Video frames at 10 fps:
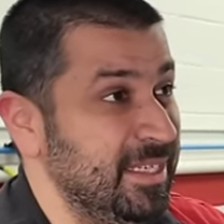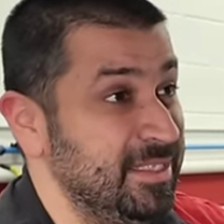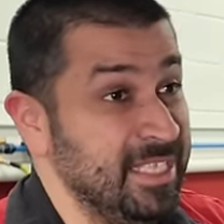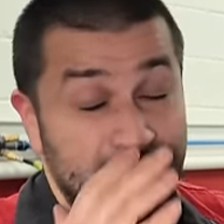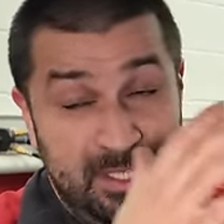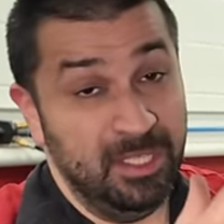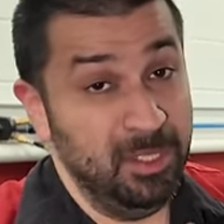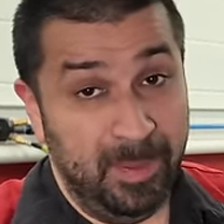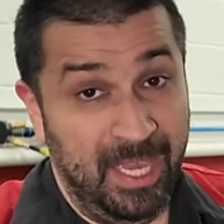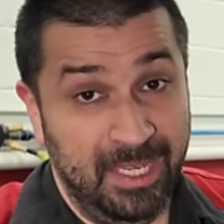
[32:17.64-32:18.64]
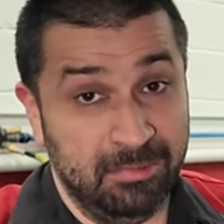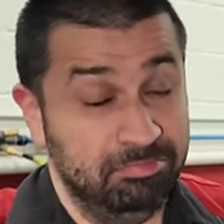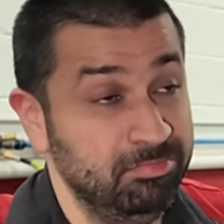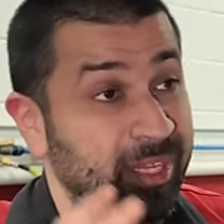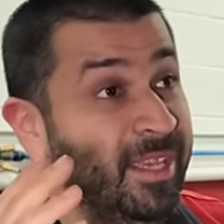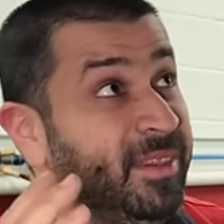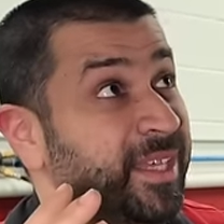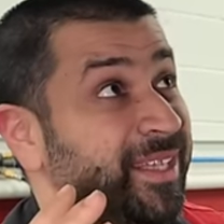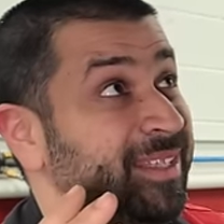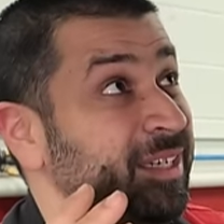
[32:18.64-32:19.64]
Same thing in the back.
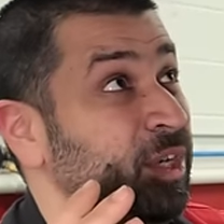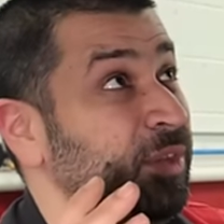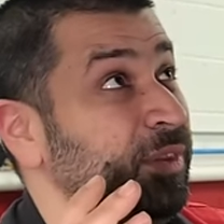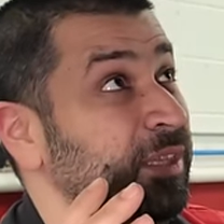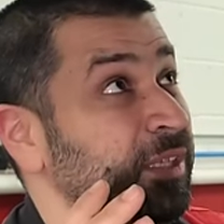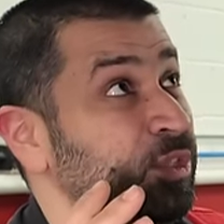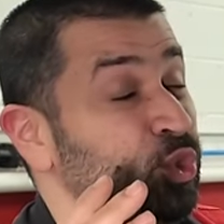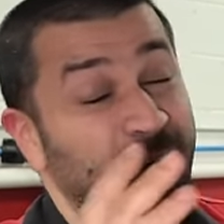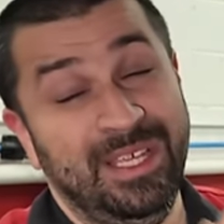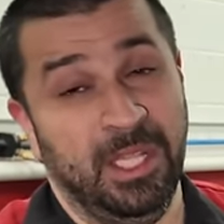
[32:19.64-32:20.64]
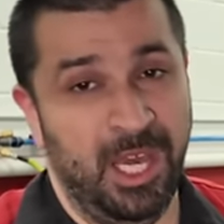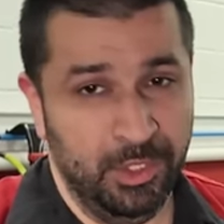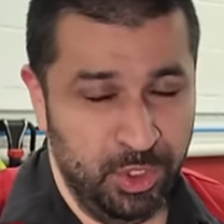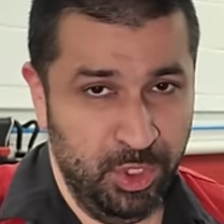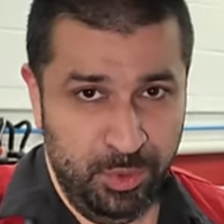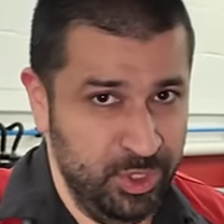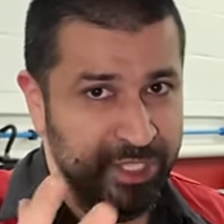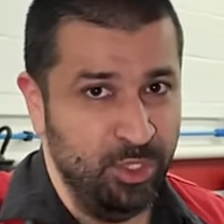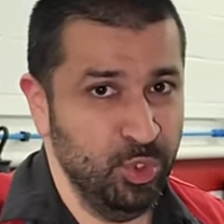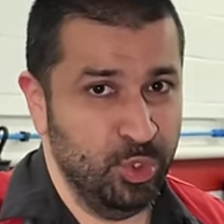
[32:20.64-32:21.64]
And then on the Trail Hunter, which
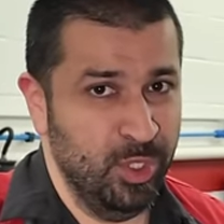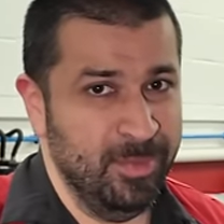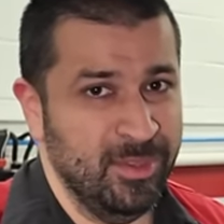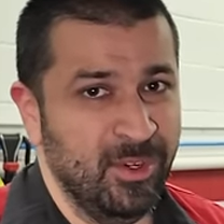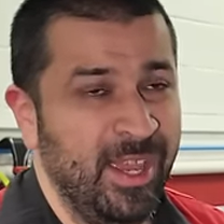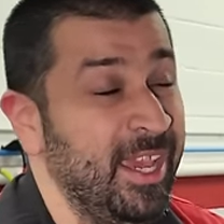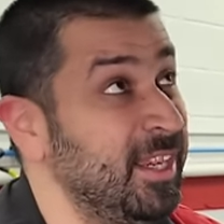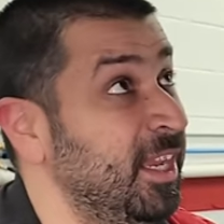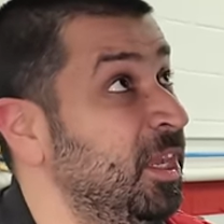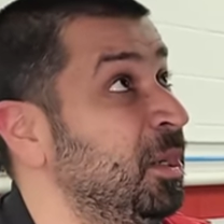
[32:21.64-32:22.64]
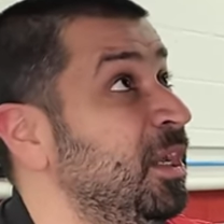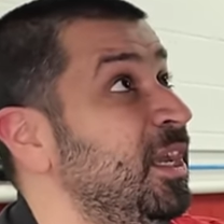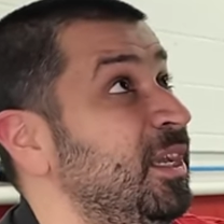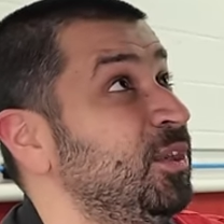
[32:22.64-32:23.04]
is the new trim that they're adding here,